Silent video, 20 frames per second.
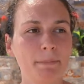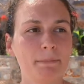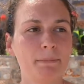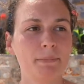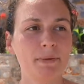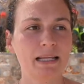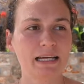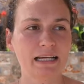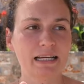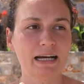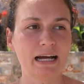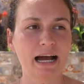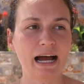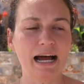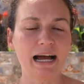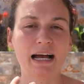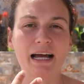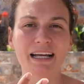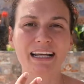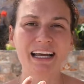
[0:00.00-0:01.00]
like,
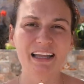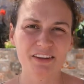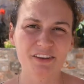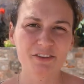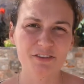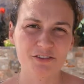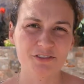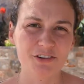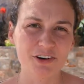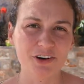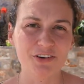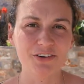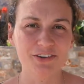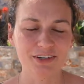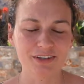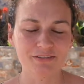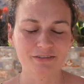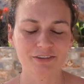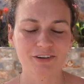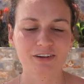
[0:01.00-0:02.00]
I get thrown
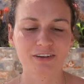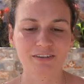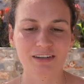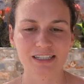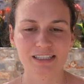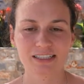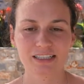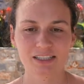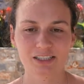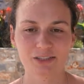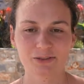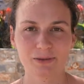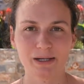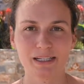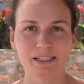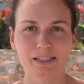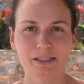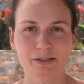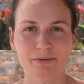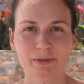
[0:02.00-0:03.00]
in front of like
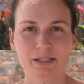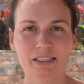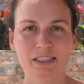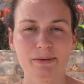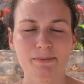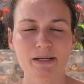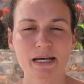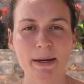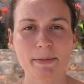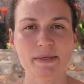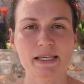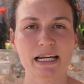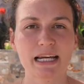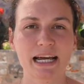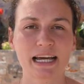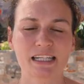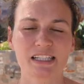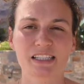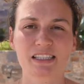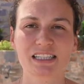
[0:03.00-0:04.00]
situations where sometimes I
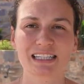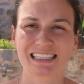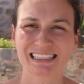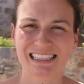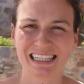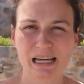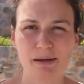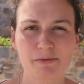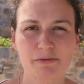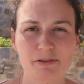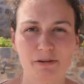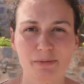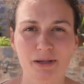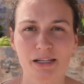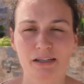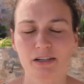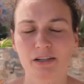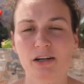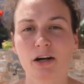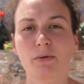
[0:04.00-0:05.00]
can just escape from
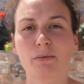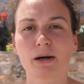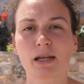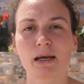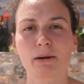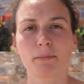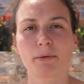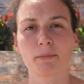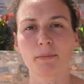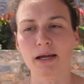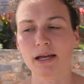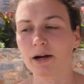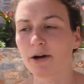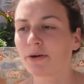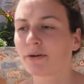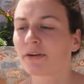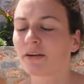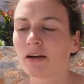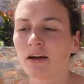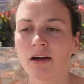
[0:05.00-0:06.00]
it. You know, when I'm on my
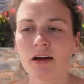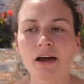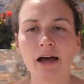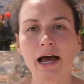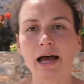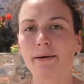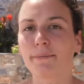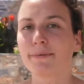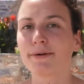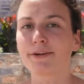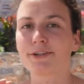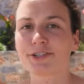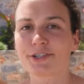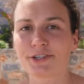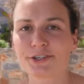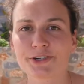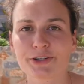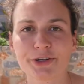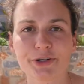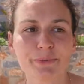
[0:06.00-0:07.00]
own, I watch
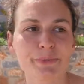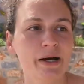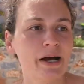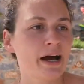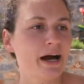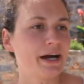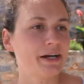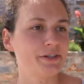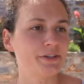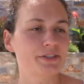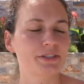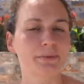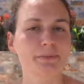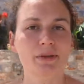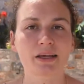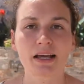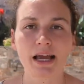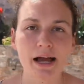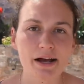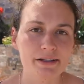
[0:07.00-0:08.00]
YouTube, I do
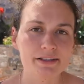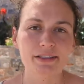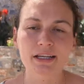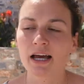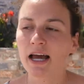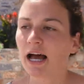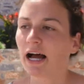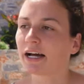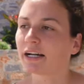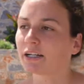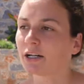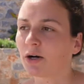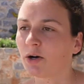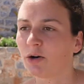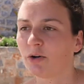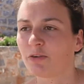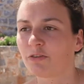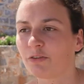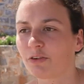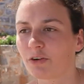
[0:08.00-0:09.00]
something else, I
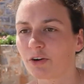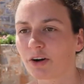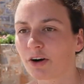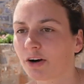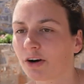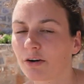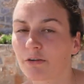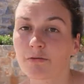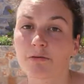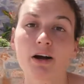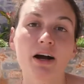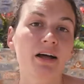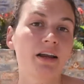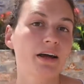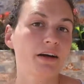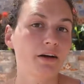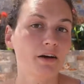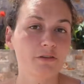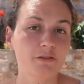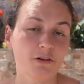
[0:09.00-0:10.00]
go for a run,
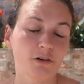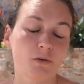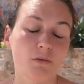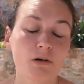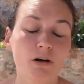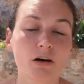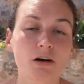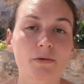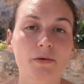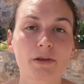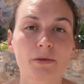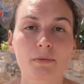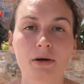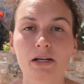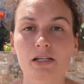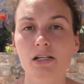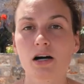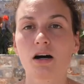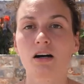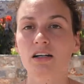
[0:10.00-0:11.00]
I go for a walk with my
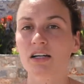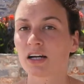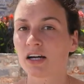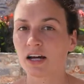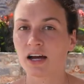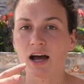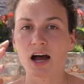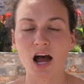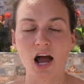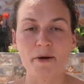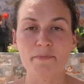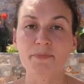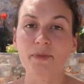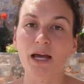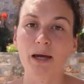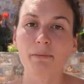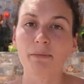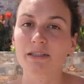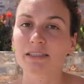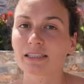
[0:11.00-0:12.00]
dog.
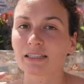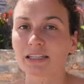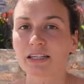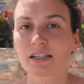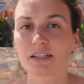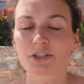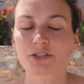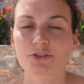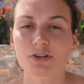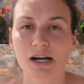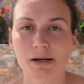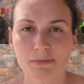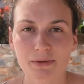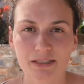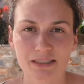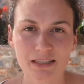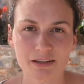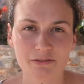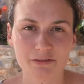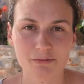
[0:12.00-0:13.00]
I basically distract
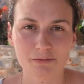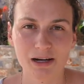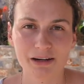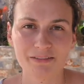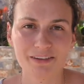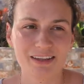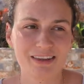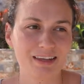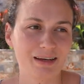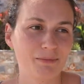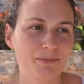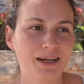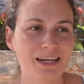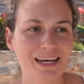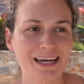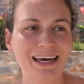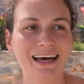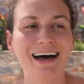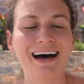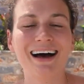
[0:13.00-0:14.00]
myself from everything. But
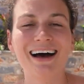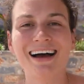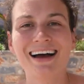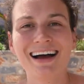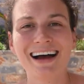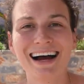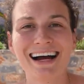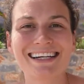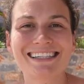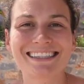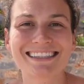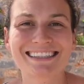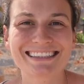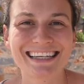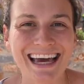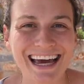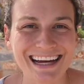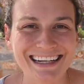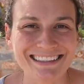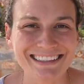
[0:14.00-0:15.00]
here, I just
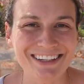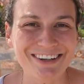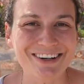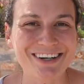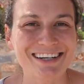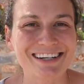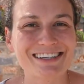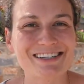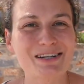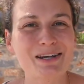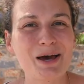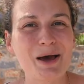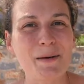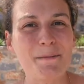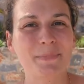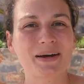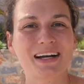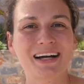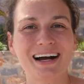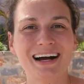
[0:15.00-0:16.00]
cannot,
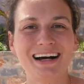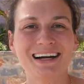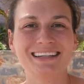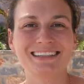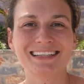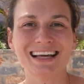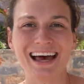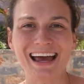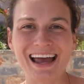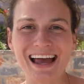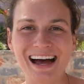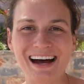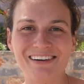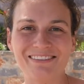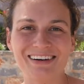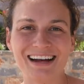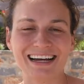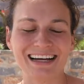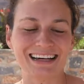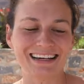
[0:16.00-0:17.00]
because I have
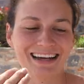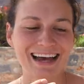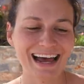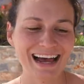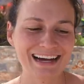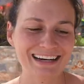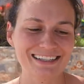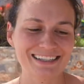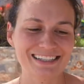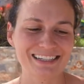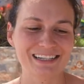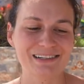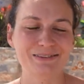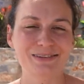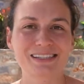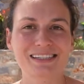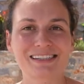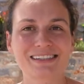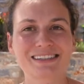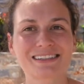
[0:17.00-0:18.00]
like an action
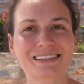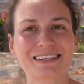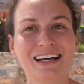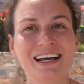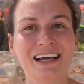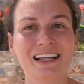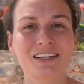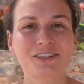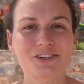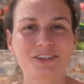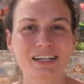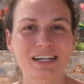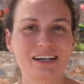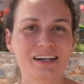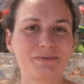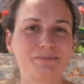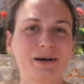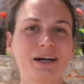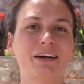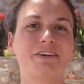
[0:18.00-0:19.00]
which is
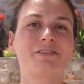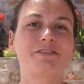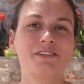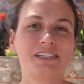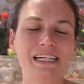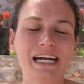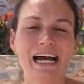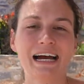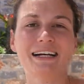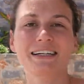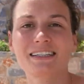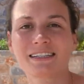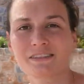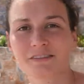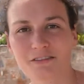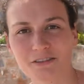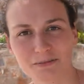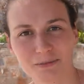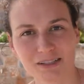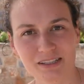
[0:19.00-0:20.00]
triggered by a reaction
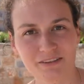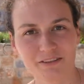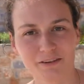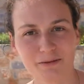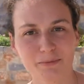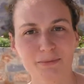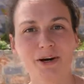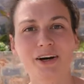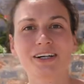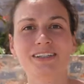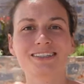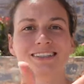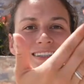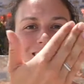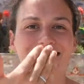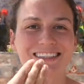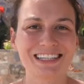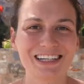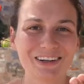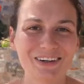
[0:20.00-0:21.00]
from a different
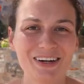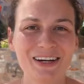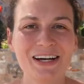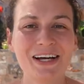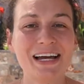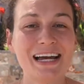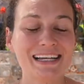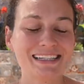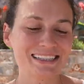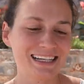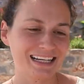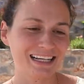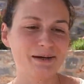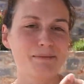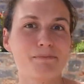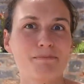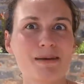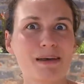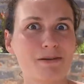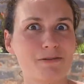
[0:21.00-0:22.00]
person. So it's like a
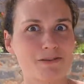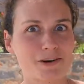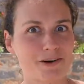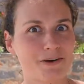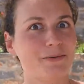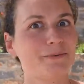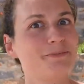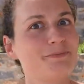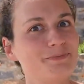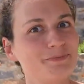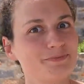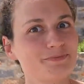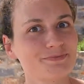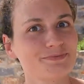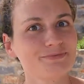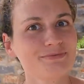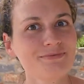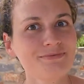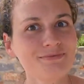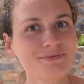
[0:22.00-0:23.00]
mirror.
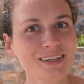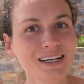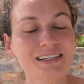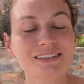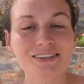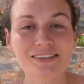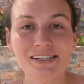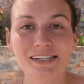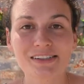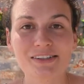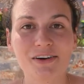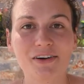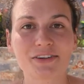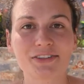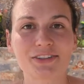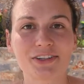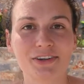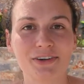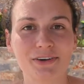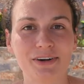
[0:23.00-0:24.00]
So this
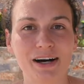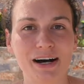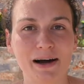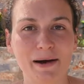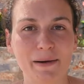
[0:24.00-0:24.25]
also